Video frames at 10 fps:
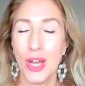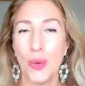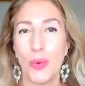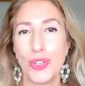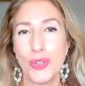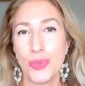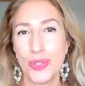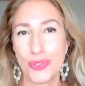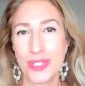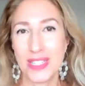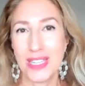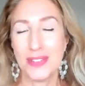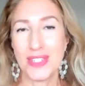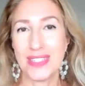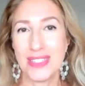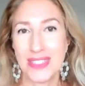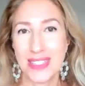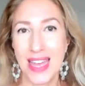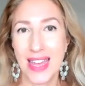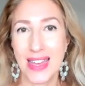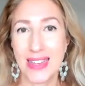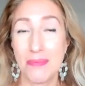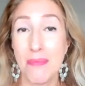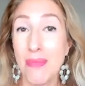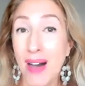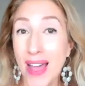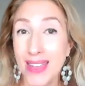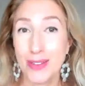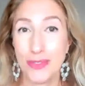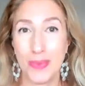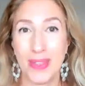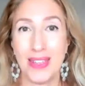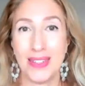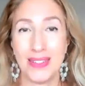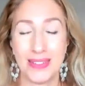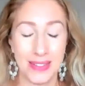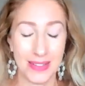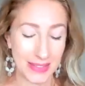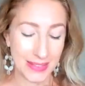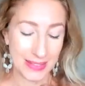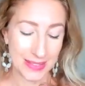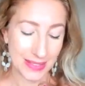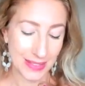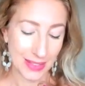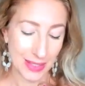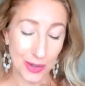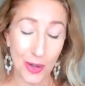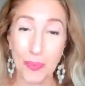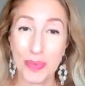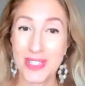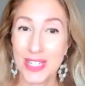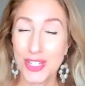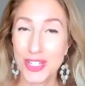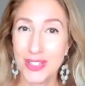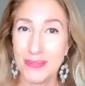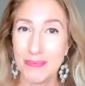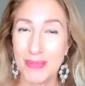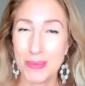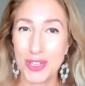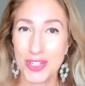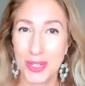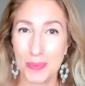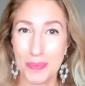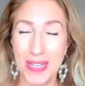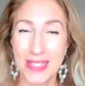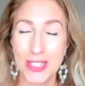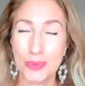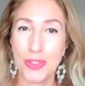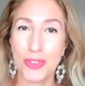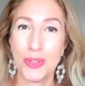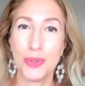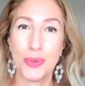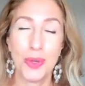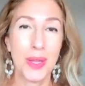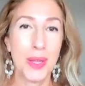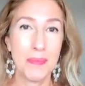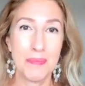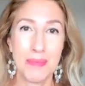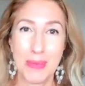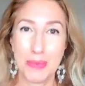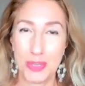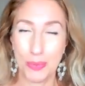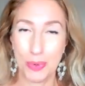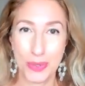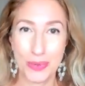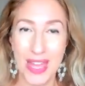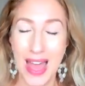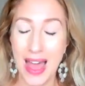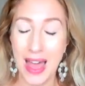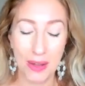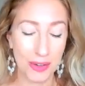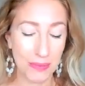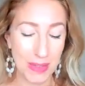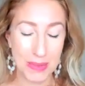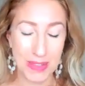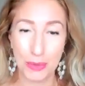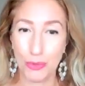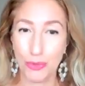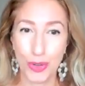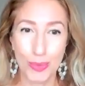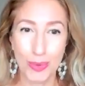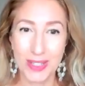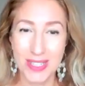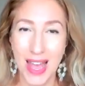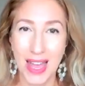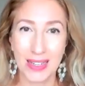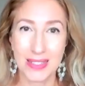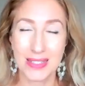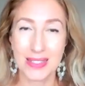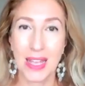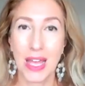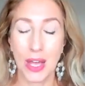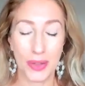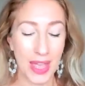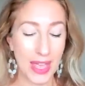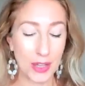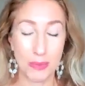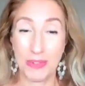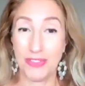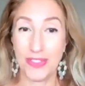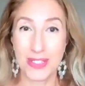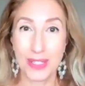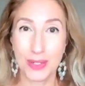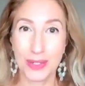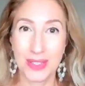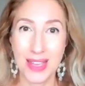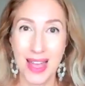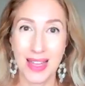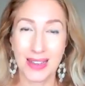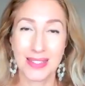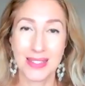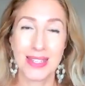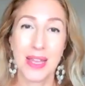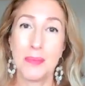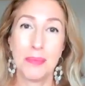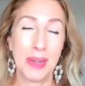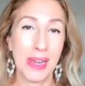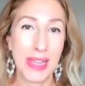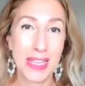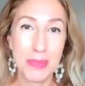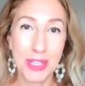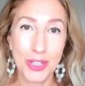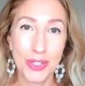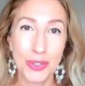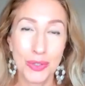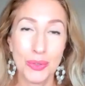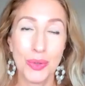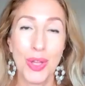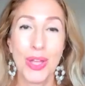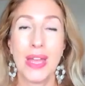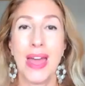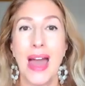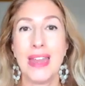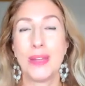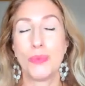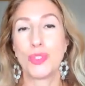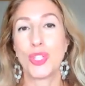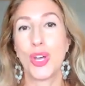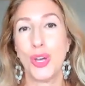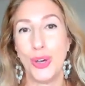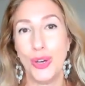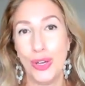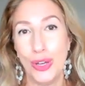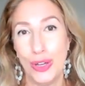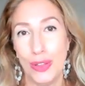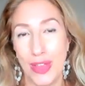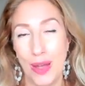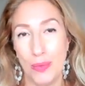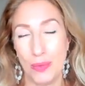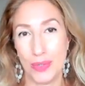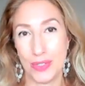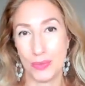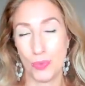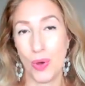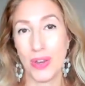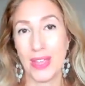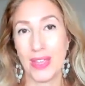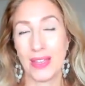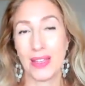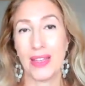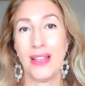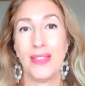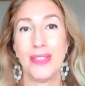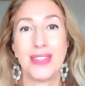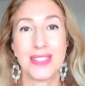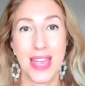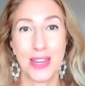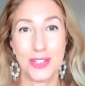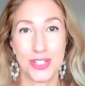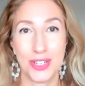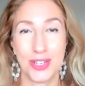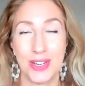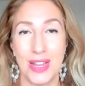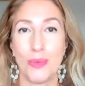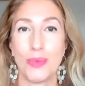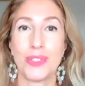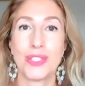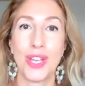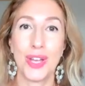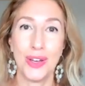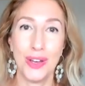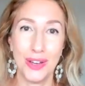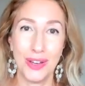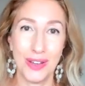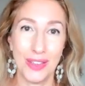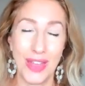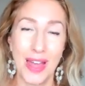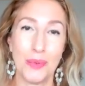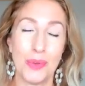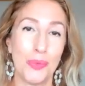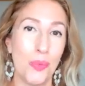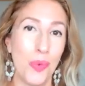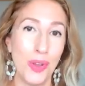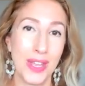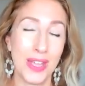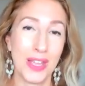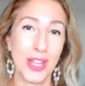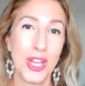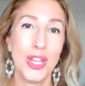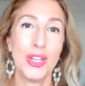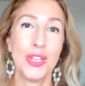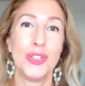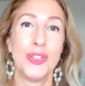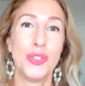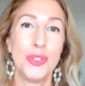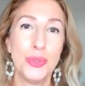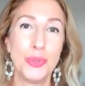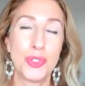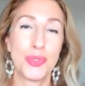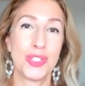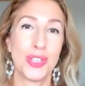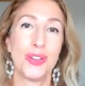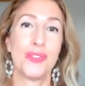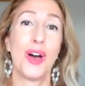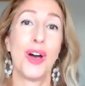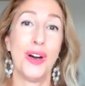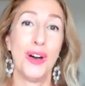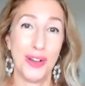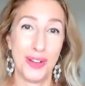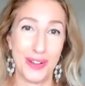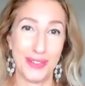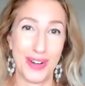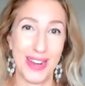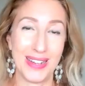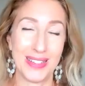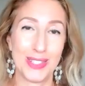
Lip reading: What you would have received instead might have been competition. Maybe she competed with you. Maybe she put you down. Maybe there were verbal attacks. Okay, could have been physical attacks, blaming you. And it was her that was wanting the attention. It was her that was wanting you to serve her, right?